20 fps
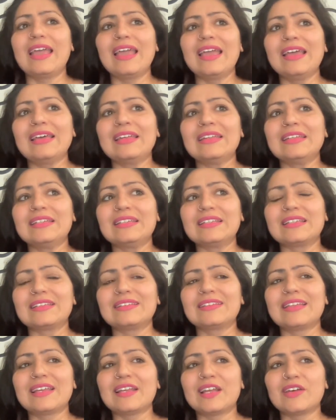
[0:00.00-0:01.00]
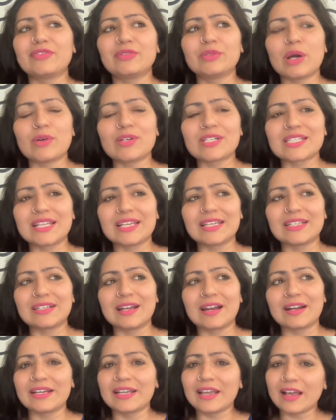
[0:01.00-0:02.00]
And then a few hours later,
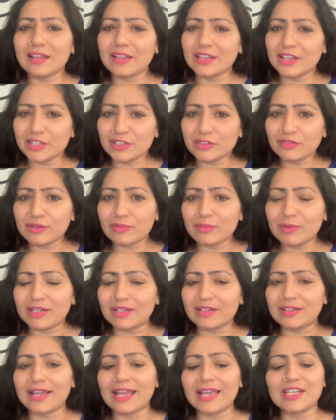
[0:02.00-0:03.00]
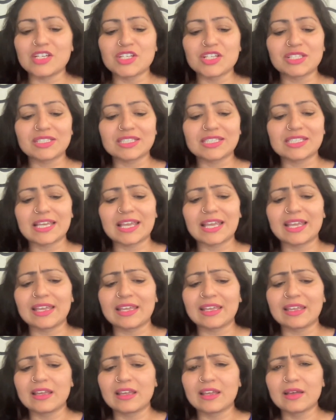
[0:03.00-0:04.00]
I'll hear from her and she'll
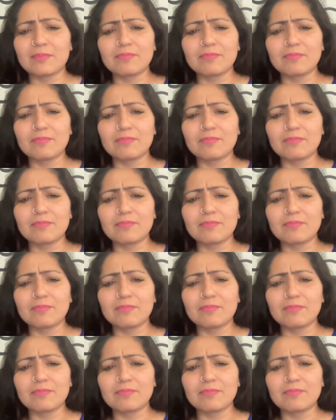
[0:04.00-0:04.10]
say,